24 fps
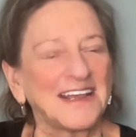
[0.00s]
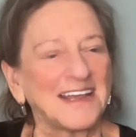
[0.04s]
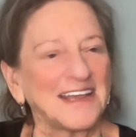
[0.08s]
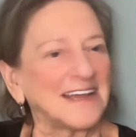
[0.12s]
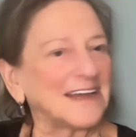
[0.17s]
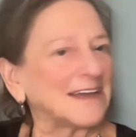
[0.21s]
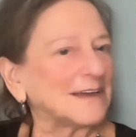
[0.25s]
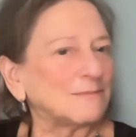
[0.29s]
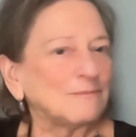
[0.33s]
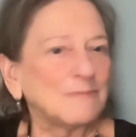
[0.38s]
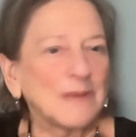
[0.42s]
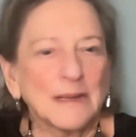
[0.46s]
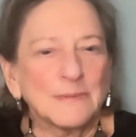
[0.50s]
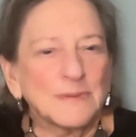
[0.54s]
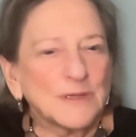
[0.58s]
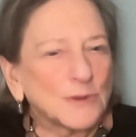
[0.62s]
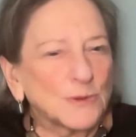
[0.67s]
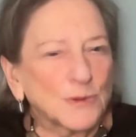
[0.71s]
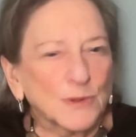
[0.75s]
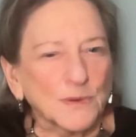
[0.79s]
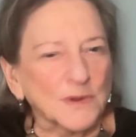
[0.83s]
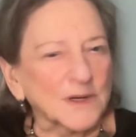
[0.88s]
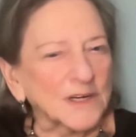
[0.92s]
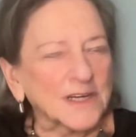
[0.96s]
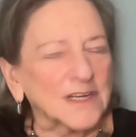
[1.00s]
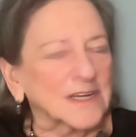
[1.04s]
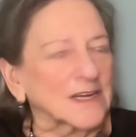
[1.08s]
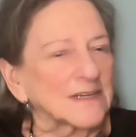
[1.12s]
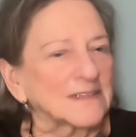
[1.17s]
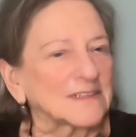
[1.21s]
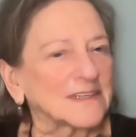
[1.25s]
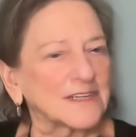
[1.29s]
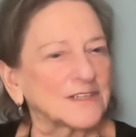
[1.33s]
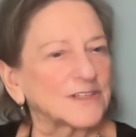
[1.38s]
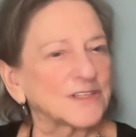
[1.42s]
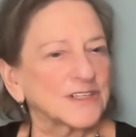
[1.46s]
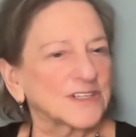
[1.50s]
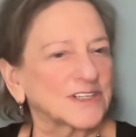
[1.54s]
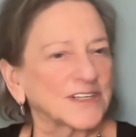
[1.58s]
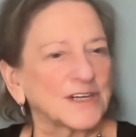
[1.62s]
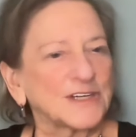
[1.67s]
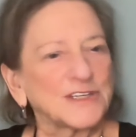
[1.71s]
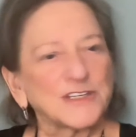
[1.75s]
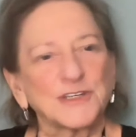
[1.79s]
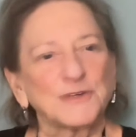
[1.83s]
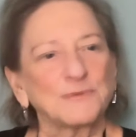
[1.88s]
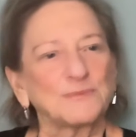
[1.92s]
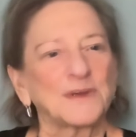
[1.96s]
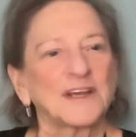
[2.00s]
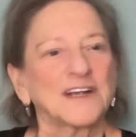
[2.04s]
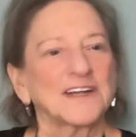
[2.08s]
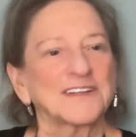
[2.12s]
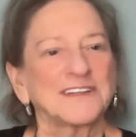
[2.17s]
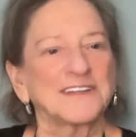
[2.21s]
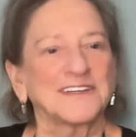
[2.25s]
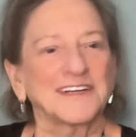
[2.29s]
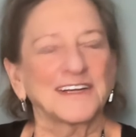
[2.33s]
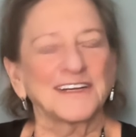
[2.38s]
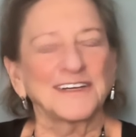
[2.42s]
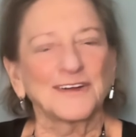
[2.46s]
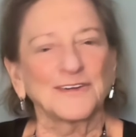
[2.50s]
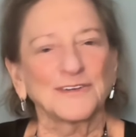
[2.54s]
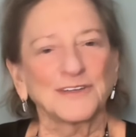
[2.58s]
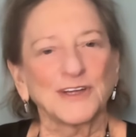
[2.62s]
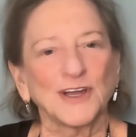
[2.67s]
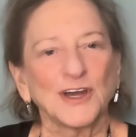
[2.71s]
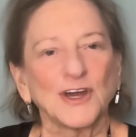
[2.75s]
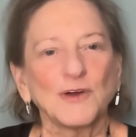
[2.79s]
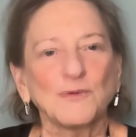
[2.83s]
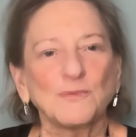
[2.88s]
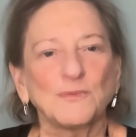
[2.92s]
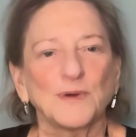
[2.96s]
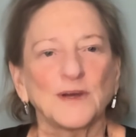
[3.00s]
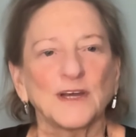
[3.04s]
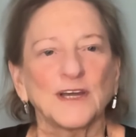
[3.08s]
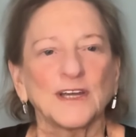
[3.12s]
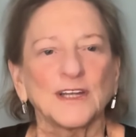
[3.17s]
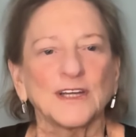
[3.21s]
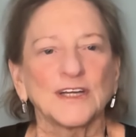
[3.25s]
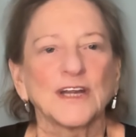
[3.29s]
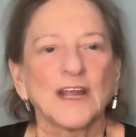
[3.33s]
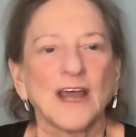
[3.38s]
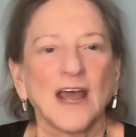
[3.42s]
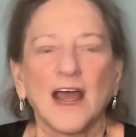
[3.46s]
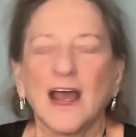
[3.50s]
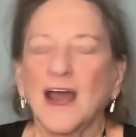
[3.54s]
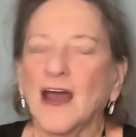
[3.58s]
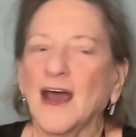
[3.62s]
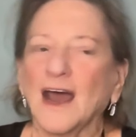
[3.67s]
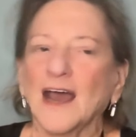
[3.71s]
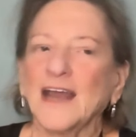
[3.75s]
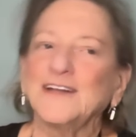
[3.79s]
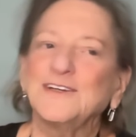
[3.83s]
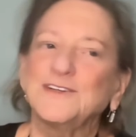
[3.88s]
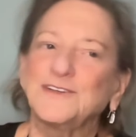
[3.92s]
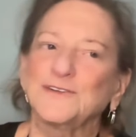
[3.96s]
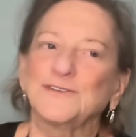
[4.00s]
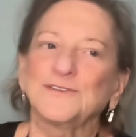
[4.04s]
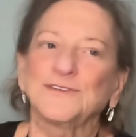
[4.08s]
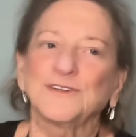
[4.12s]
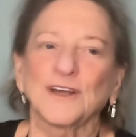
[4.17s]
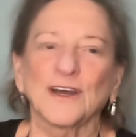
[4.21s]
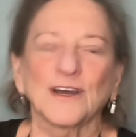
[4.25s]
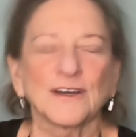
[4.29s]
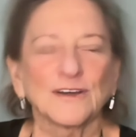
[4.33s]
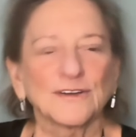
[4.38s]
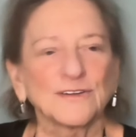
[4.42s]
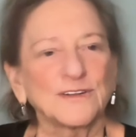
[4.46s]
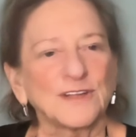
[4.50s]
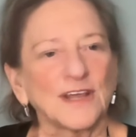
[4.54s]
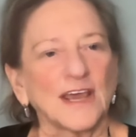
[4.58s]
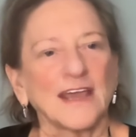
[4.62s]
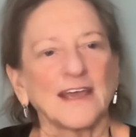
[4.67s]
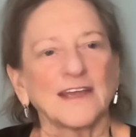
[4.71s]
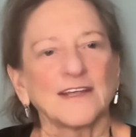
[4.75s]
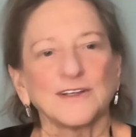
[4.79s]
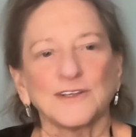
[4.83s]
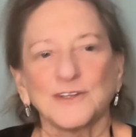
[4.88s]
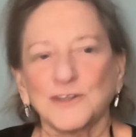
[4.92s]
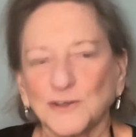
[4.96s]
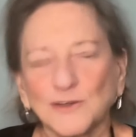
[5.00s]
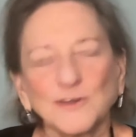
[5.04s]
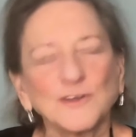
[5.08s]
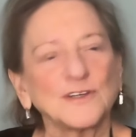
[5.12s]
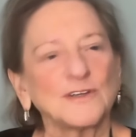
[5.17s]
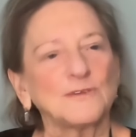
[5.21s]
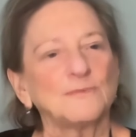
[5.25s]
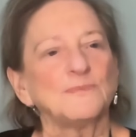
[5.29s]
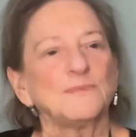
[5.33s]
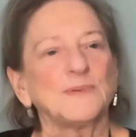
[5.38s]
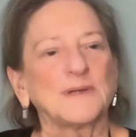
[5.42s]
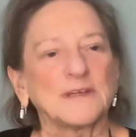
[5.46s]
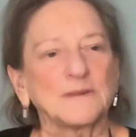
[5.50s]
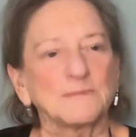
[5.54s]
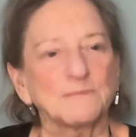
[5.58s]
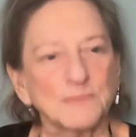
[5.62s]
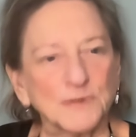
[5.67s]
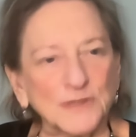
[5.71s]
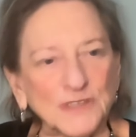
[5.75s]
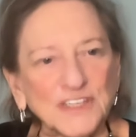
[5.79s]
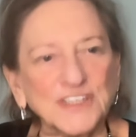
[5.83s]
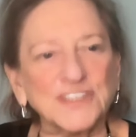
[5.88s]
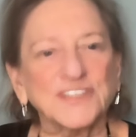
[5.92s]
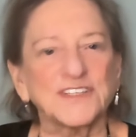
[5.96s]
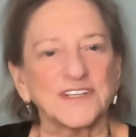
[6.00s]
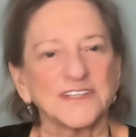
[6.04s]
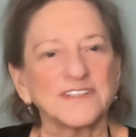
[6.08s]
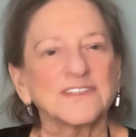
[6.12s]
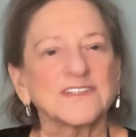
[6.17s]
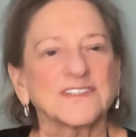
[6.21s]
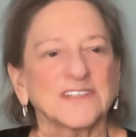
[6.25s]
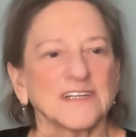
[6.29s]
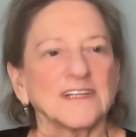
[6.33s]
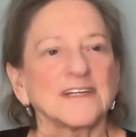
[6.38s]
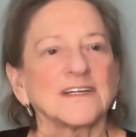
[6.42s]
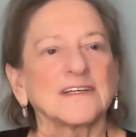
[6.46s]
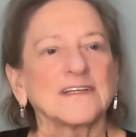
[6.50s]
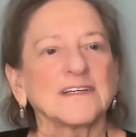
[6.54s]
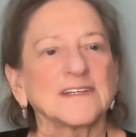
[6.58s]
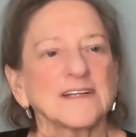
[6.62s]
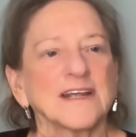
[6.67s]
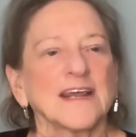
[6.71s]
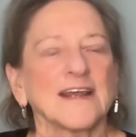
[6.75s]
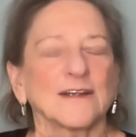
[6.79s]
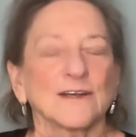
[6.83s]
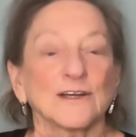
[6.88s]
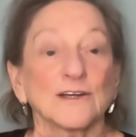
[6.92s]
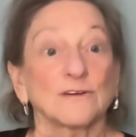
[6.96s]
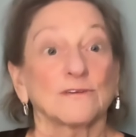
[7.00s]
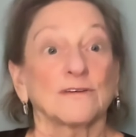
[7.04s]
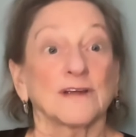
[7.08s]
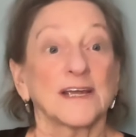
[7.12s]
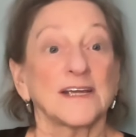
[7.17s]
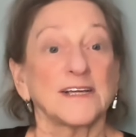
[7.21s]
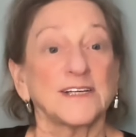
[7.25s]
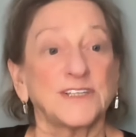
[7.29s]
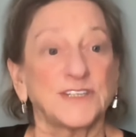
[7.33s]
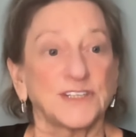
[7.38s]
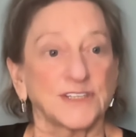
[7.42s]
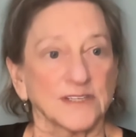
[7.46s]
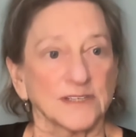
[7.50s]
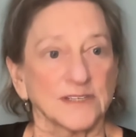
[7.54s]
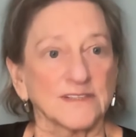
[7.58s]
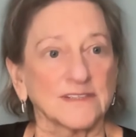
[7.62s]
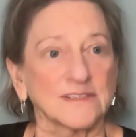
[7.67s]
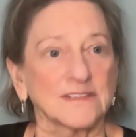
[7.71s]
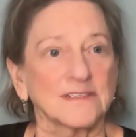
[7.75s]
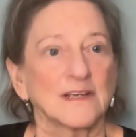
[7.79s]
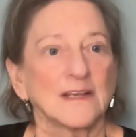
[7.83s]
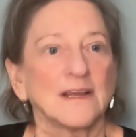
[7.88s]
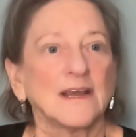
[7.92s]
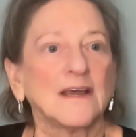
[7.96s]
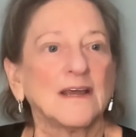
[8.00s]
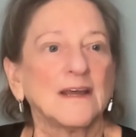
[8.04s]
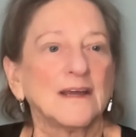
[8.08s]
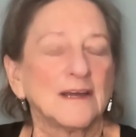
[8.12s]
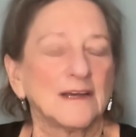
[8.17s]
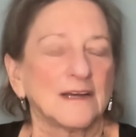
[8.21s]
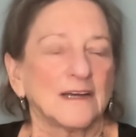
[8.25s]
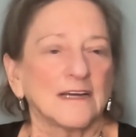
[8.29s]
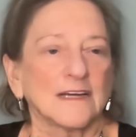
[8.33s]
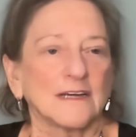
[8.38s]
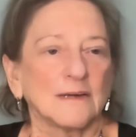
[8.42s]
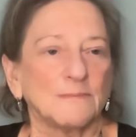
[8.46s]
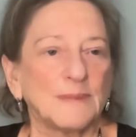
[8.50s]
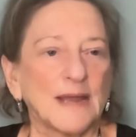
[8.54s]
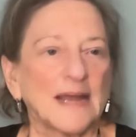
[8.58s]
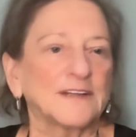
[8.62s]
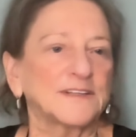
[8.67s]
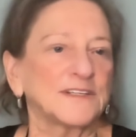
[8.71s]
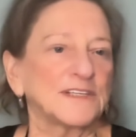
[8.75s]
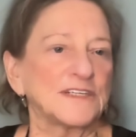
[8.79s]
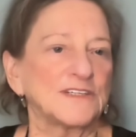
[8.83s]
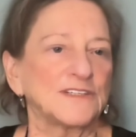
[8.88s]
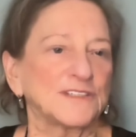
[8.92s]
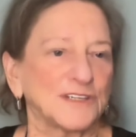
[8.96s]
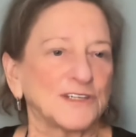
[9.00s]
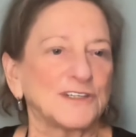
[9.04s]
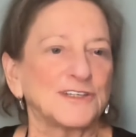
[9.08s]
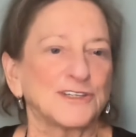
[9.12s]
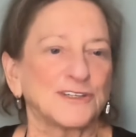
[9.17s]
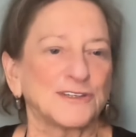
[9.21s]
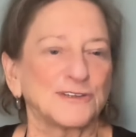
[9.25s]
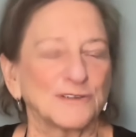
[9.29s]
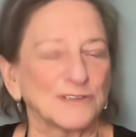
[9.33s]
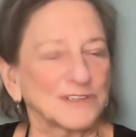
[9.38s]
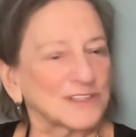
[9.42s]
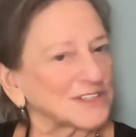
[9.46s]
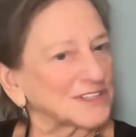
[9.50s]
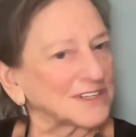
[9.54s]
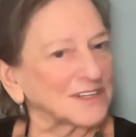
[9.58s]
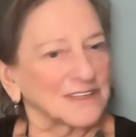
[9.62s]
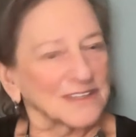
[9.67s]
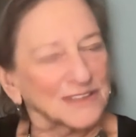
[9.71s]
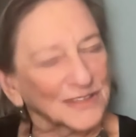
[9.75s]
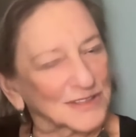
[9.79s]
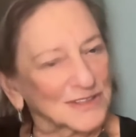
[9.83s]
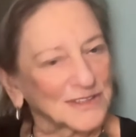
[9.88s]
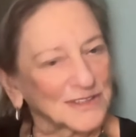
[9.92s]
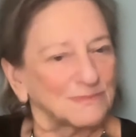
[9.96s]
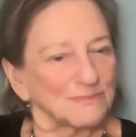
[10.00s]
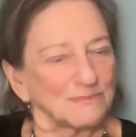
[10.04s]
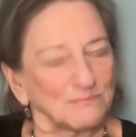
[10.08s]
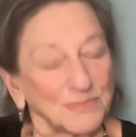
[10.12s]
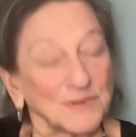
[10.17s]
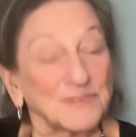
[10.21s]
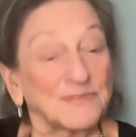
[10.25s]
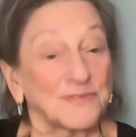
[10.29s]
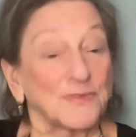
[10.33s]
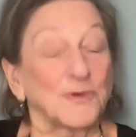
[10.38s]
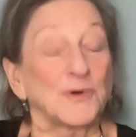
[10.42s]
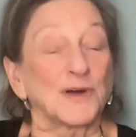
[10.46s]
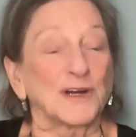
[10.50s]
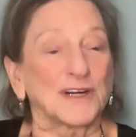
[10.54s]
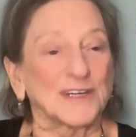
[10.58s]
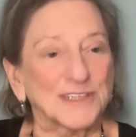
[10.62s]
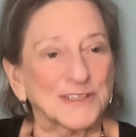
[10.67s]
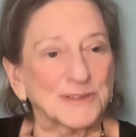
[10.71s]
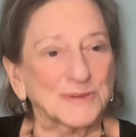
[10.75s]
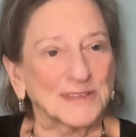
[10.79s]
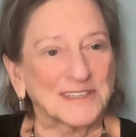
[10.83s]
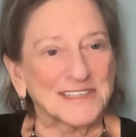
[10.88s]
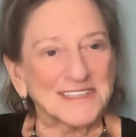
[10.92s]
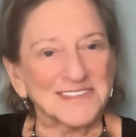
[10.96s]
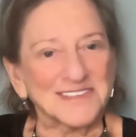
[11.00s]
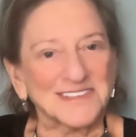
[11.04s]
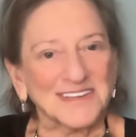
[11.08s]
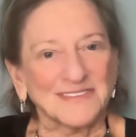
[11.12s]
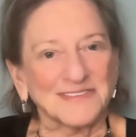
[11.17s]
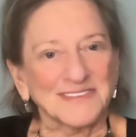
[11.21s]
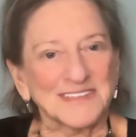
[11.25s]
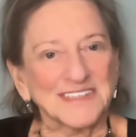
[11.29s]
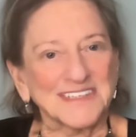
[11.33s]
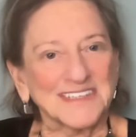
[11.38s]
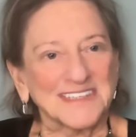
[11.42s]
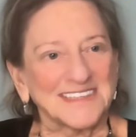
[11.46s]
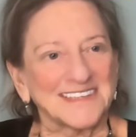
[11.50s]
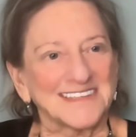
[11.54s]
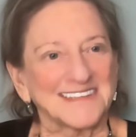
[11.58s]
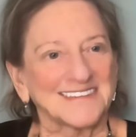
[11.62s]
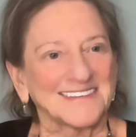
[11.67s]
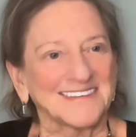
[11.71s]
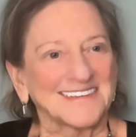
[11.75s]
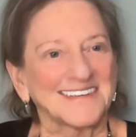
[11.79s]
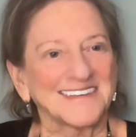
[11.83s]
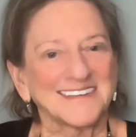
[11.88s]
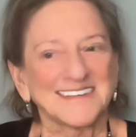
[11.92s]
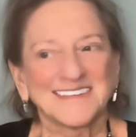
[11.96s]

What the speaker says: And maybe you were working on legislation back then, I don't know. But I do know that you have been persistent and courageous about these issues since before 2017.